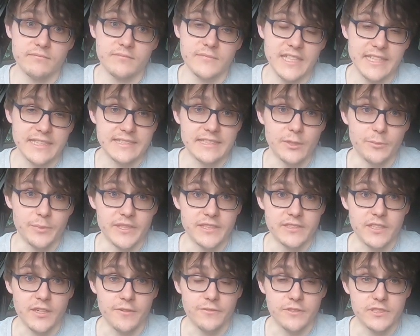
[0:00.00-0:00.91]
Takes a little bit
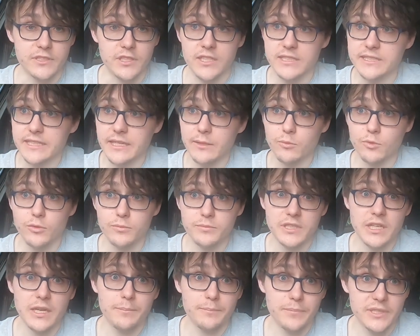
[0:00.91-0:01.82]
of time for the tyres to get
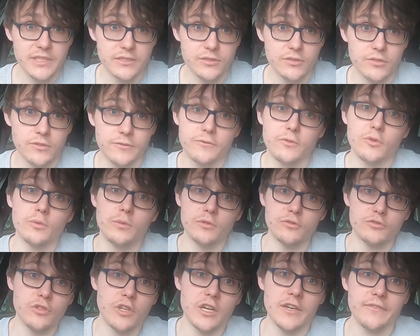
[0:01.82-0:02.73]
warmed up, but it's got the
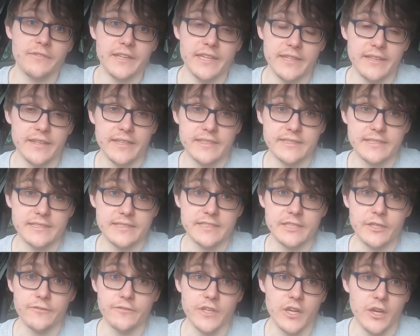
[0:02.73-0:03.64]
four-wheel drive. It gets
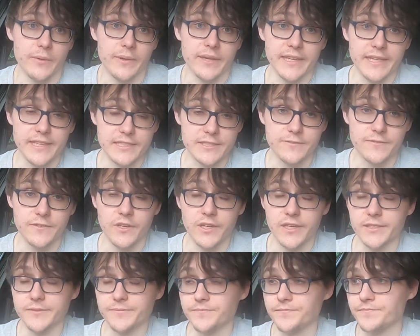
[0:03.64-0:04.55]
itself going. It's
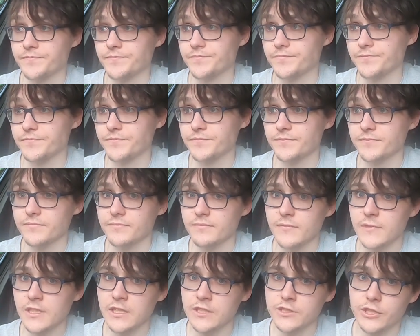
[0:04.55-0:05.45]
fine.
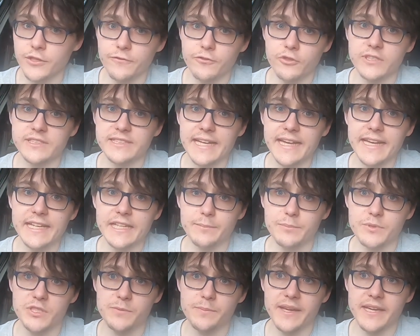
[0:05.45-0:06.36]
So for a daily
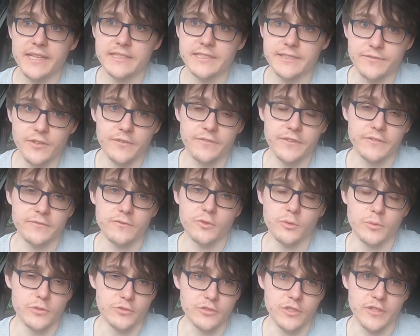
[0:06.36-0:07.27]
perspective, I think
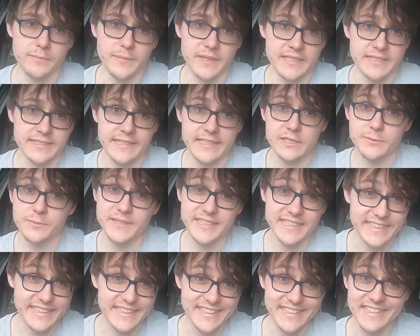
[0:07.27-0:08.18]
four-wheel drive makes sense,
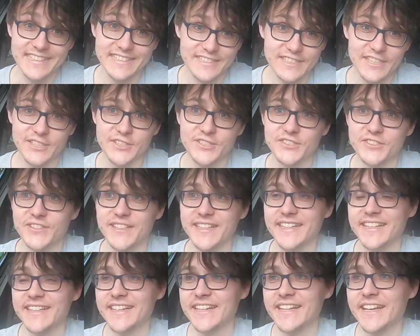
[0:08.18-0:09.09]
particularly in this
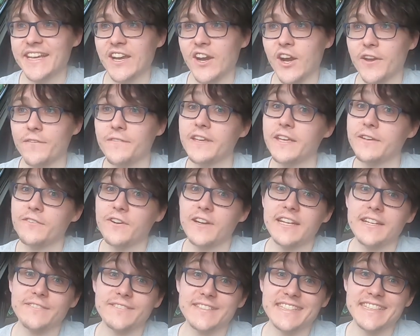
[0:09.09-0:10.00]
country. I think if I
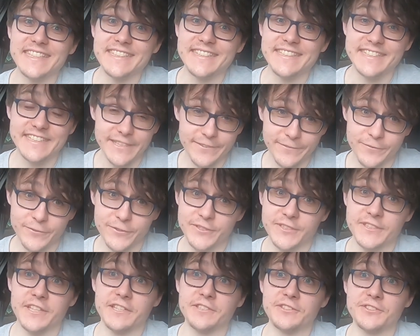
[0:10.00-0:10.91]
lived in a
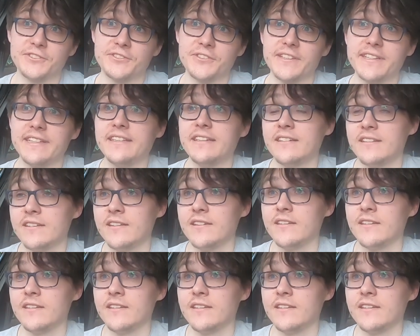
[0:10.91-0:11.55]
different country,